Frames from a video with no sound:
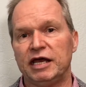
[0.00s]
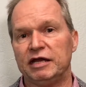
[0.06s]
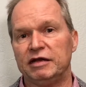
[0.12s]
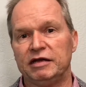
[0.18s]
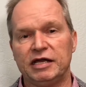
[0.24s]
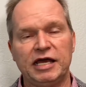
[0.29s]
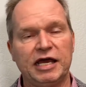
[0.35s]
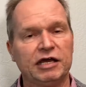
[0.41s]

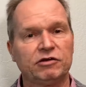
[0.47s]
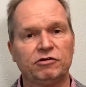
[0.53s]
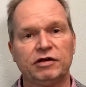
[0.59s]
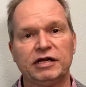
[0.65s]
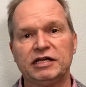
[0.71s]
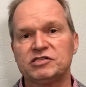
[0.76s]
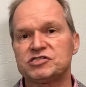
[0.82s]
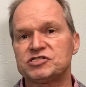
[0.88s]
in
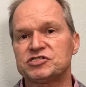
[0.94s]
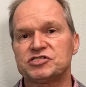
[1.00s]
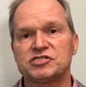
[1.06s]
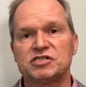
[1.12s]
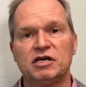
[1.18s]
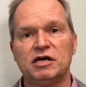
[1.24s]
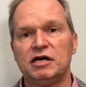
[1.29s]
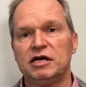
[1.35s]

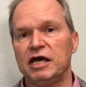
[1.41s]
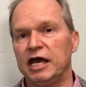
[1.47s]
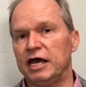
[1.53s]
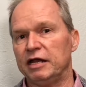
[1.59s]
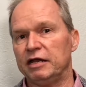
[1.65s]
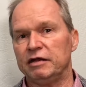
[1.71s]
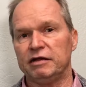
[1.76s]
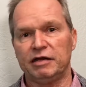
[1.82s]
ignorance
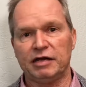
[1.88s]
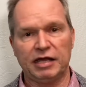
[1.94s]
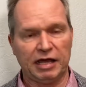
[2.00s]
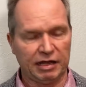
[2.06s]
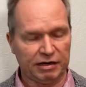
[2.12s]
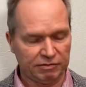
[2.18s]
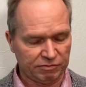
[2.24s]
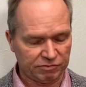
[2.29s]
and,
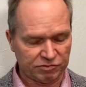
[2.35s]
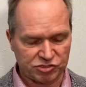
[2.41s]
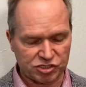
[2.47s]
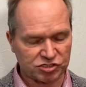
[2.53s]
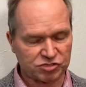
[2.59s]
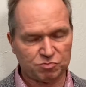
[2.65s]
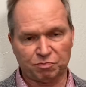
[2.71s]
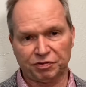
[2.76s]
and
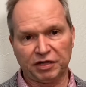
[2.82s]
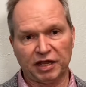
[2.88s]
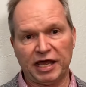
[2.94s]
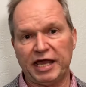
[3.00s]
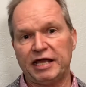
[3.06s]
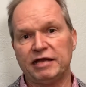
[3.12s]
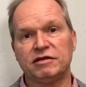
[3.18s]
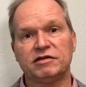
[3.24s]
just
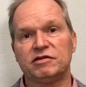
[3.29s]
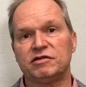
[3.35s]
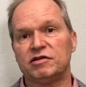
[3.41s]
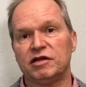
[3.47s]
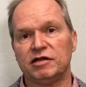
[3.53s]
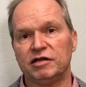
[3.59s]
plain,